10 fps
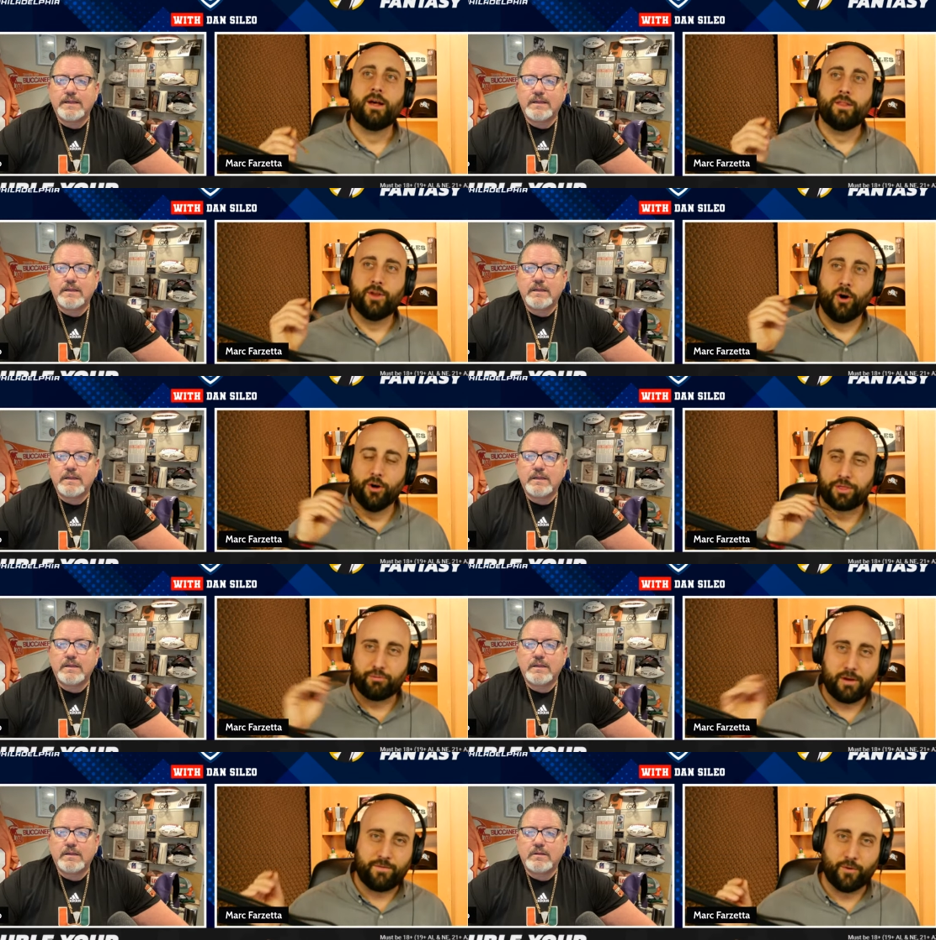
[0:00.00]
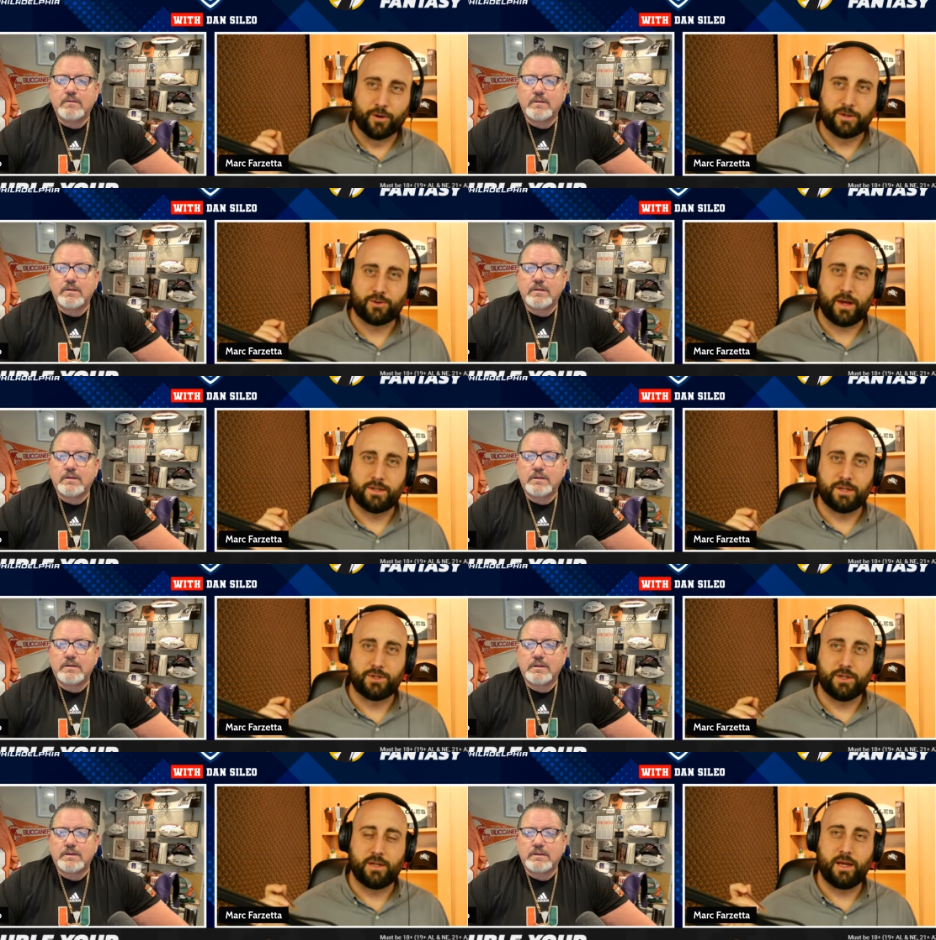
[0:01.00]
Speaker 1: The whole three four
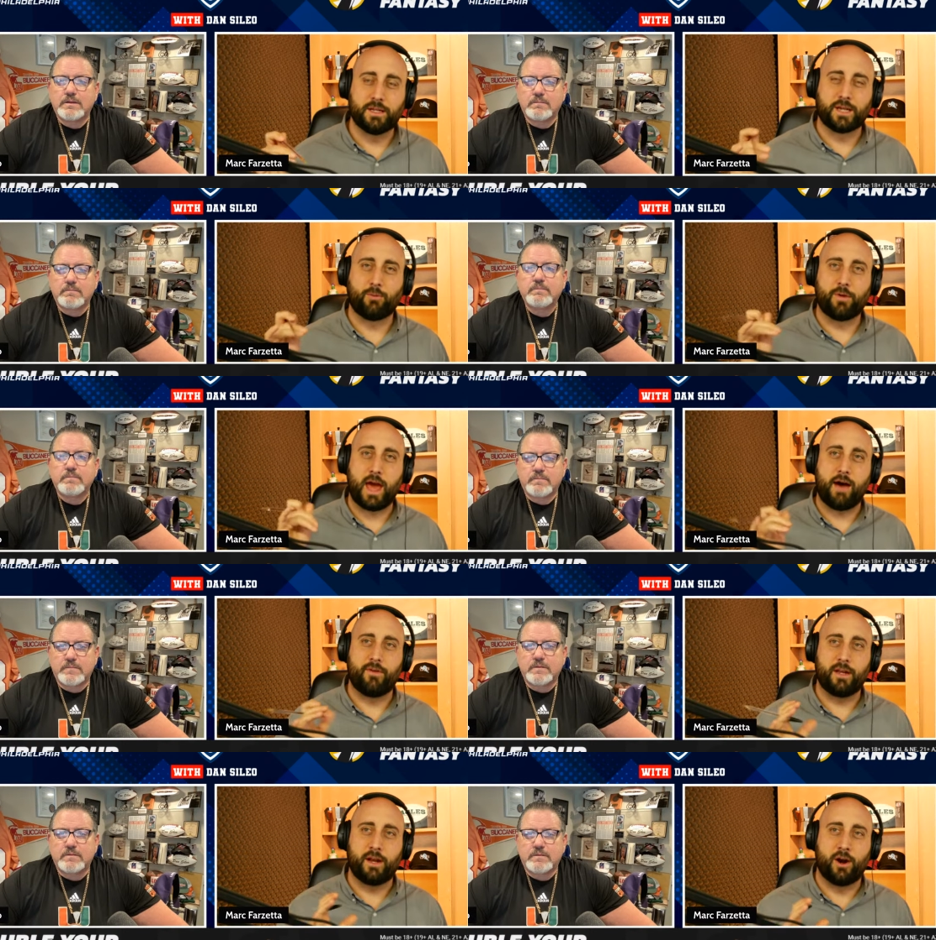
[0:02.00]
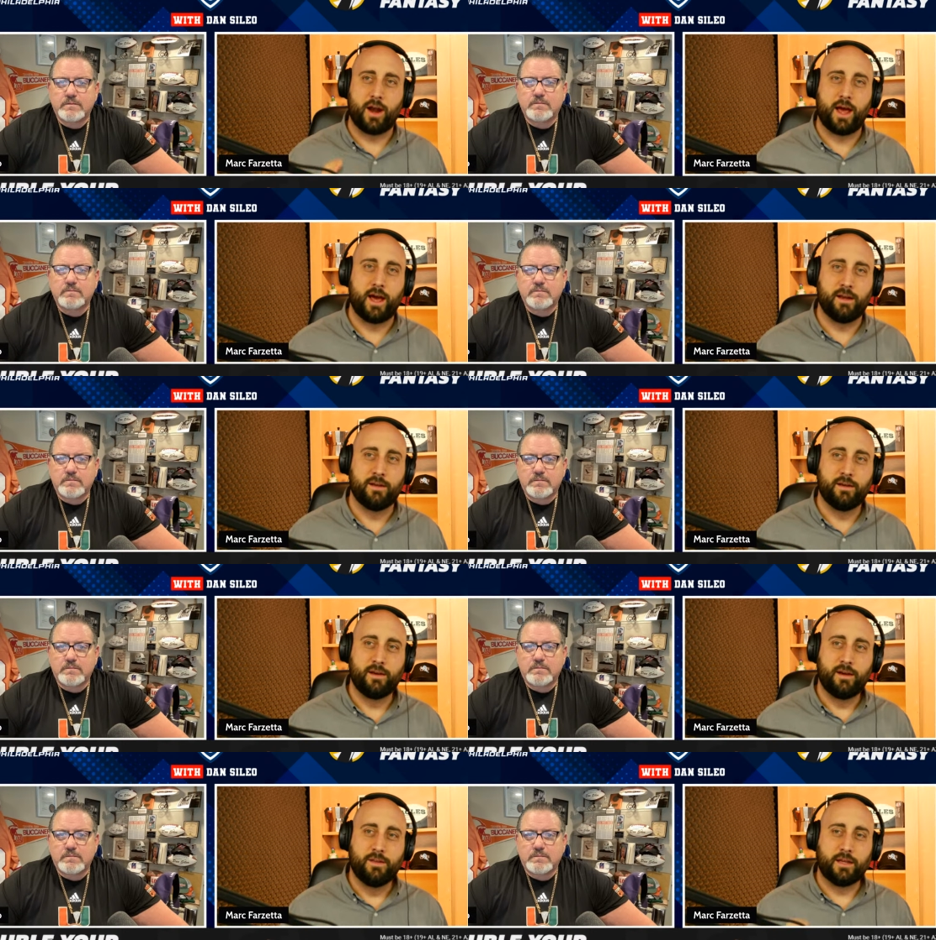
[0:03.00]
transition. It's like we have it in our head
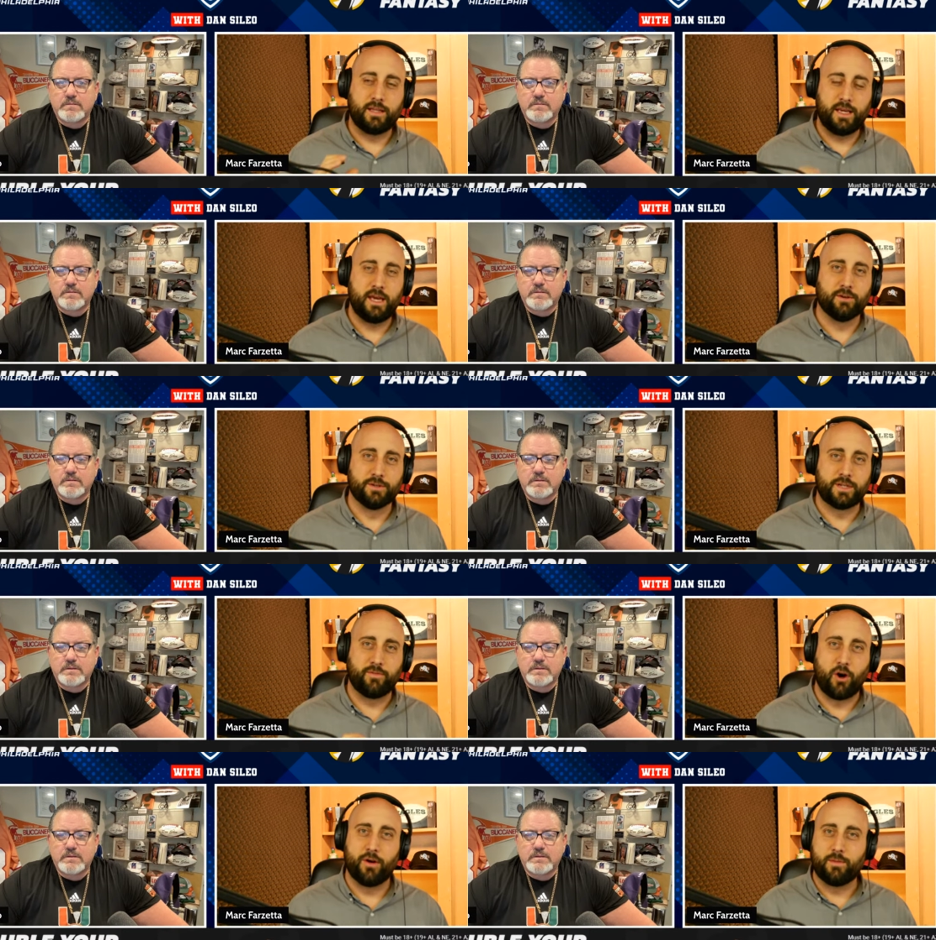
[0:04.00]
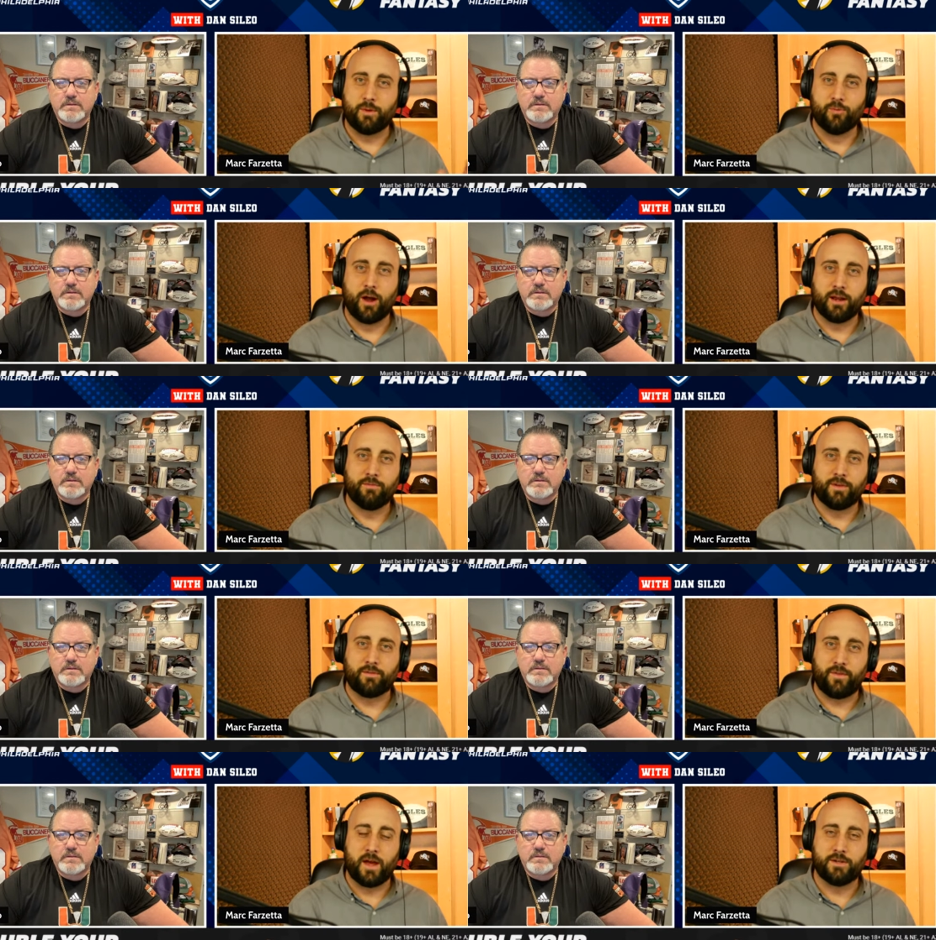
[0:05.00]
that the Eagles have already been running Vic
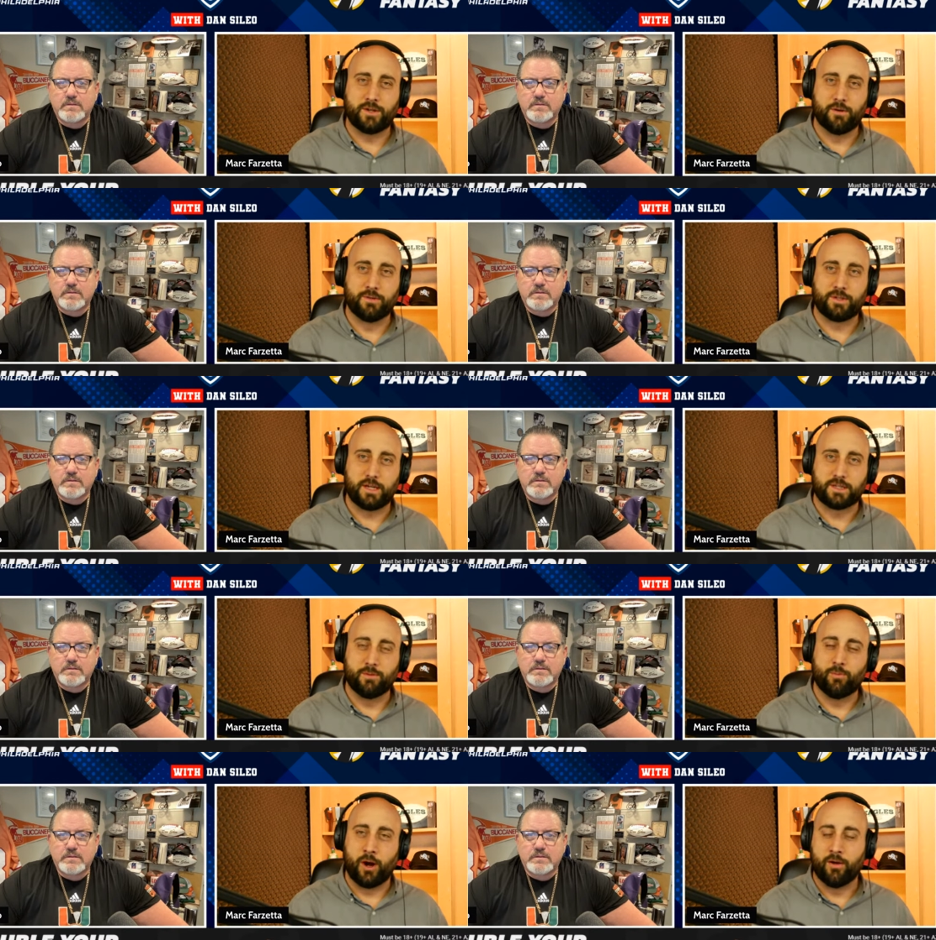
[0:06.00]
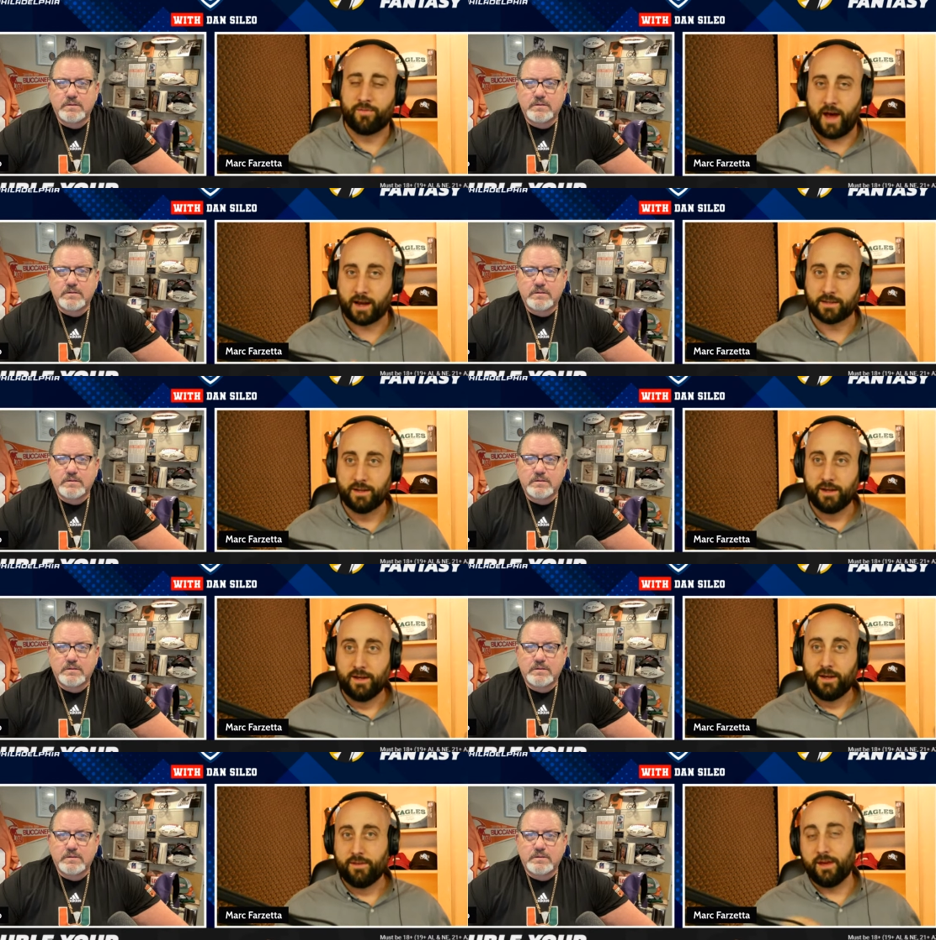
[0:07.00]
Fangio's system, where in fact
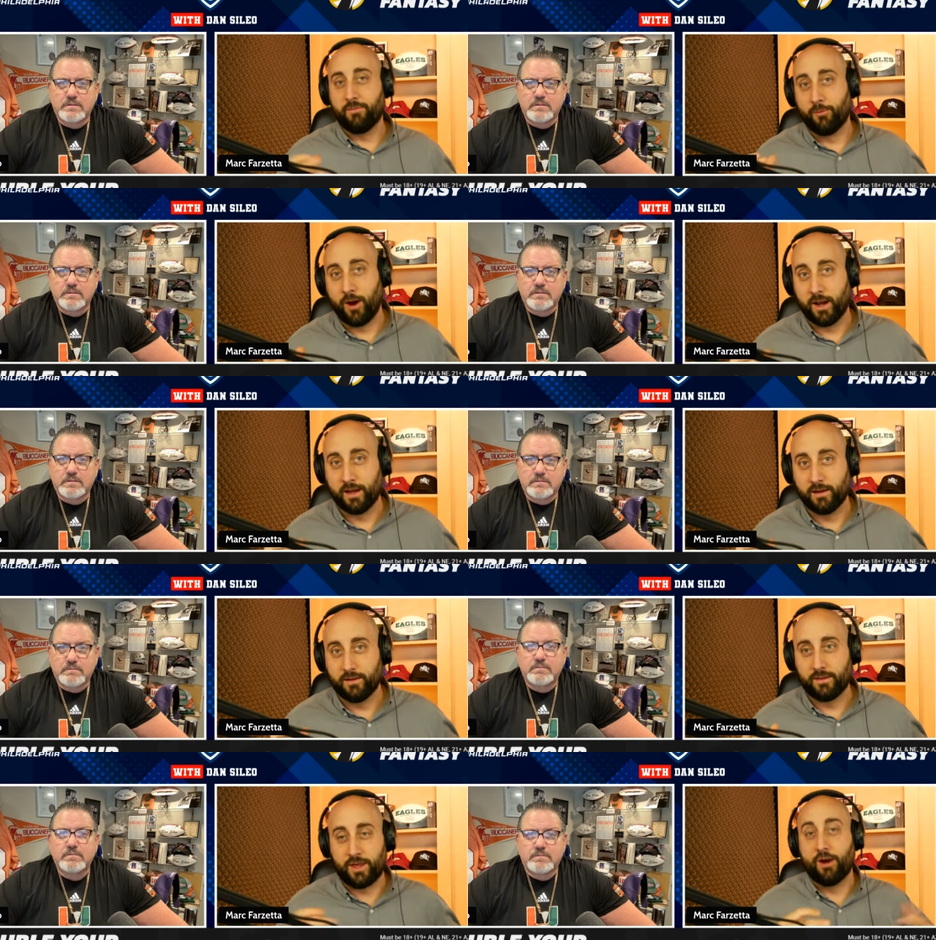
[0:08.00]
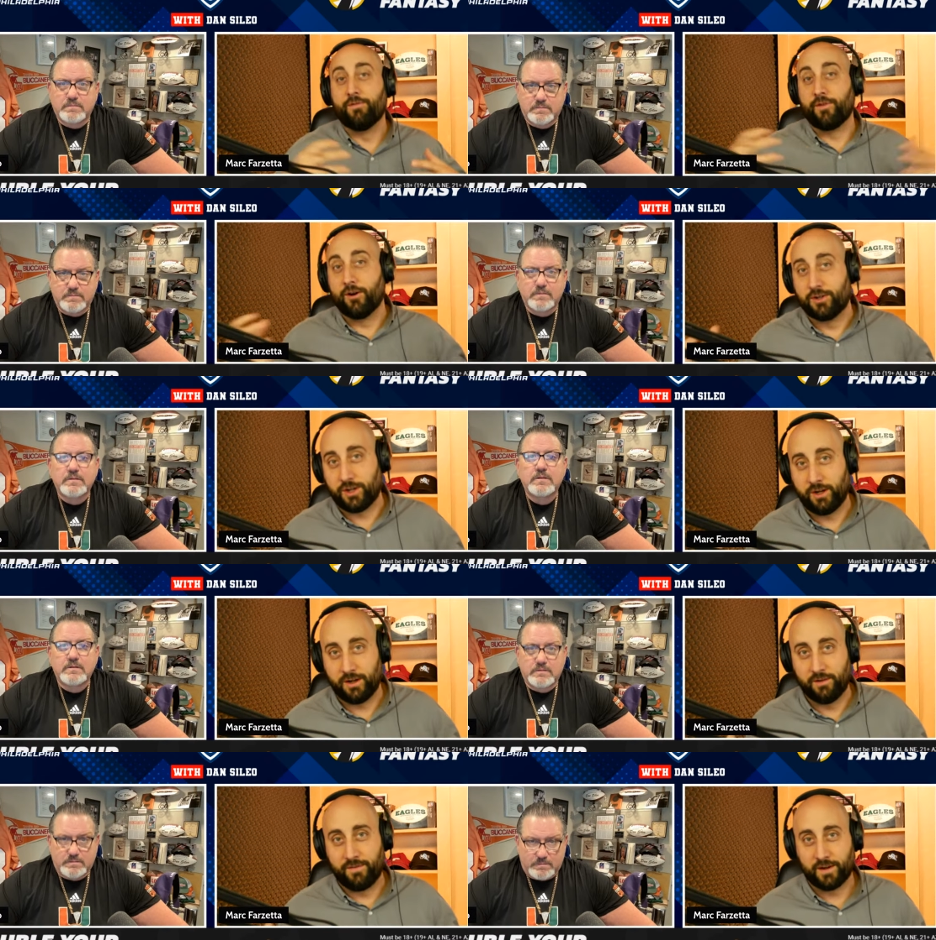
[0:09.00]
They've been running their version
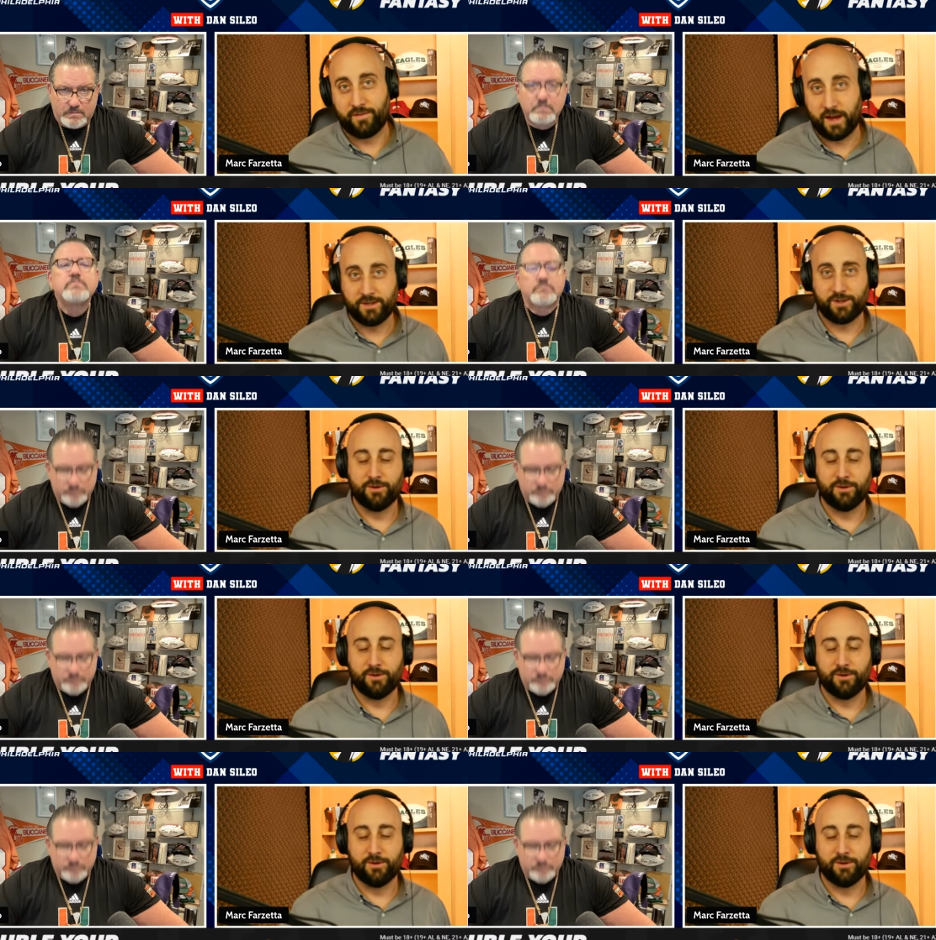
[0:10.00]
of Vic Fangio's